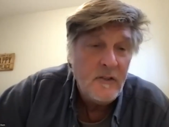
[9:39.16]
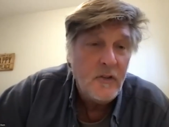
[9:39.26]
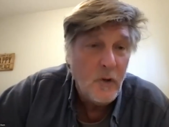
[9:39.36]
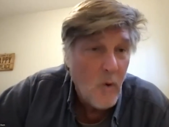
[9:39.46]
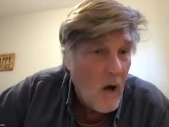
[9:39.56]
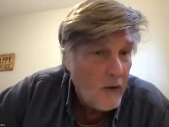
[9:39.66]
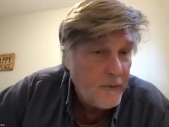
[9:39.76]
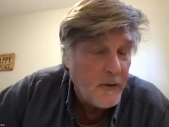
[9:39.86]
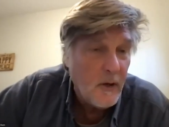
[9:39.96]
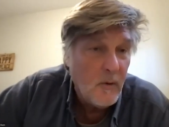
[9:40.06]
to
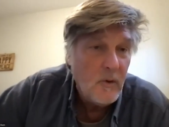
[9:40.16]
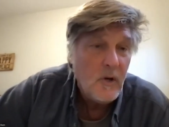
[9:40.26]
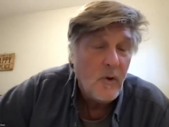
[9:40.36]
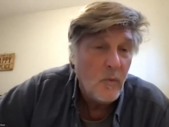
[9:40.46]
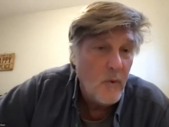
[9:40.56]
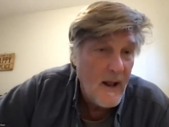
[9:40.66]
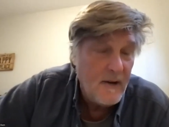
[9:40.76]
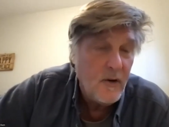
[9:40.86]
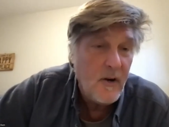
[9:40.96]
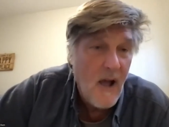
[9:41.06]
also
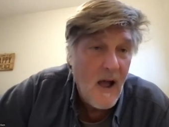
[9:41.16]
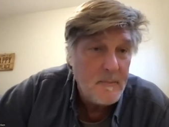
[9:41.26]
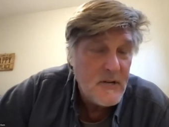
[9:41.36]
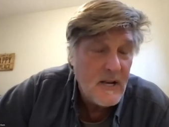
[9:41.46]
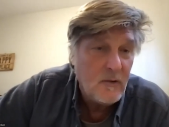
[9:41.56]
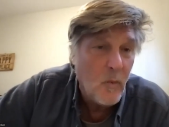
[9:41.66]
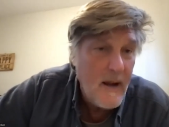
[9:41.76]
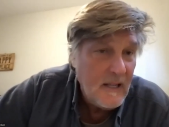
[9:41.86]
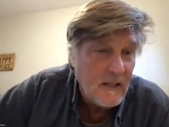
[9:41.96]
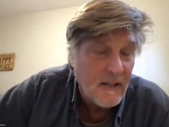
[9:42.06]
render an object
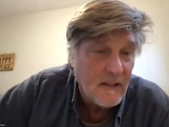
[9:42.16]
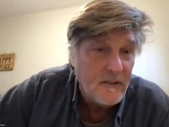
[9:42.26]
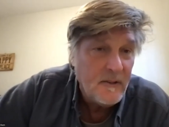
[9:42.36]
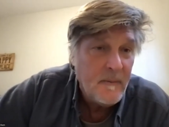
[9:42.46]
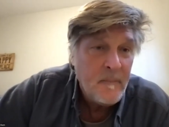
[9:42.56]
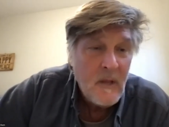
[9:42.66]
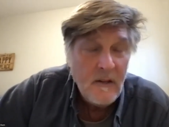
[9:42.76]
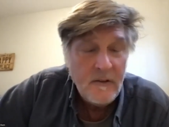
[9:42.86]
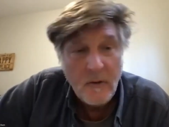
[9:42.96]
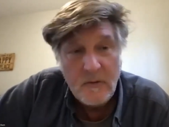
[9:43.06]
weightless.
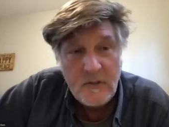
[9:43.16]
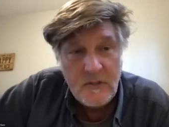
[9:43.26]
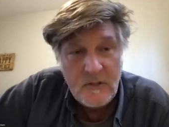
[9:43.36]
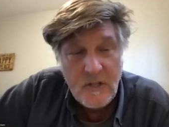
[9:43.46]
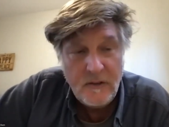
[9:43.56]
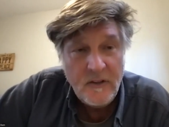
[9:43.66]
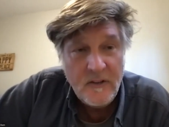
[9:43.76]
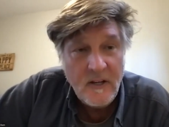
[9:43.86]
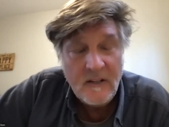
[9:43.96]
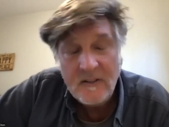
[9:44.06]
So, just as
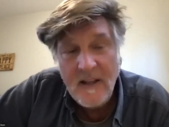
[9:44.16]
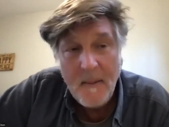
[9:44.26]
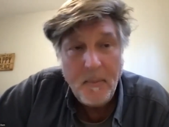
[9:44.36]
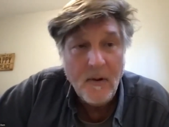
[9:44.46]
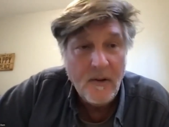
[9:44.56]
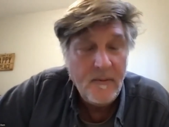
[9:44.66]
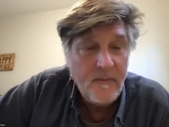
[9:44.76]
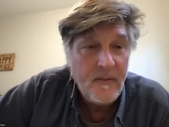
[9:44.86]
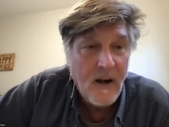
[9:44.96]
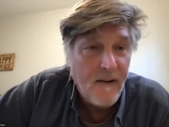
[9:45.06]
an example
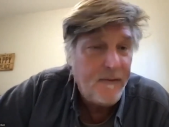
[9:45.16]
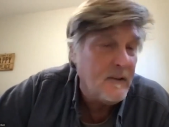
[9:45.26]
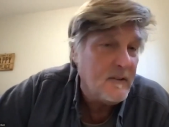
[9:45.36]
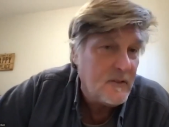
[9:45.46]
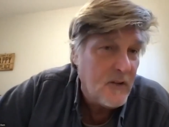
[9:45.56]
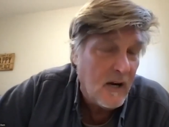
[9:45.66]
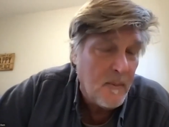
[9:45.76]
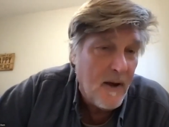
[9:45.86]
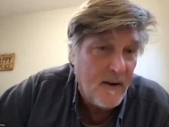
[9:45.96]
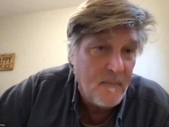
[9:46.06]
that I often talk
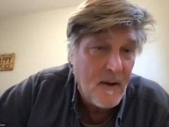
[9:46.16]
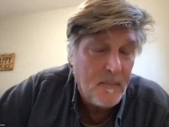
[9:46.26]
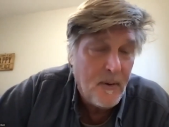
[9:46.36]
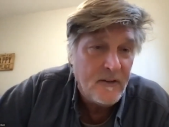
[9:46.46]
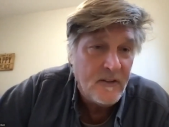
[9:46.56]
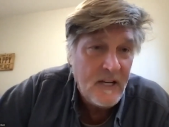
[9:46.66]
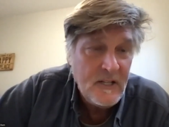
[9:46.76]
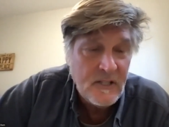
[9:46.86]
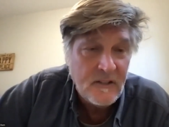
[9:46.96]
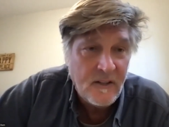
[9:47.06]
about in my
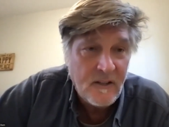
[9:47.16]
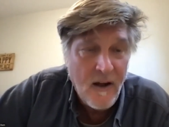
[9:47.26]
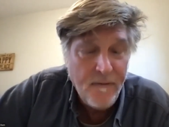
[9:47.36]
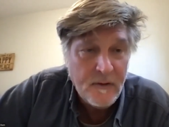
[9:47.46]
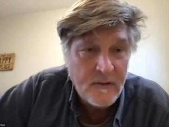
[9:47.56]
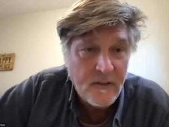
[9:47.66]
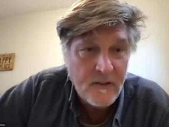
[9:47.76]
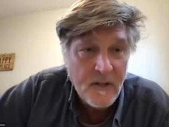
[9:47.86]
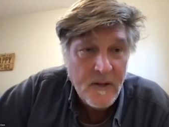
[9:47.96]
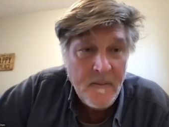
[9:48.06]
presentations at conferences,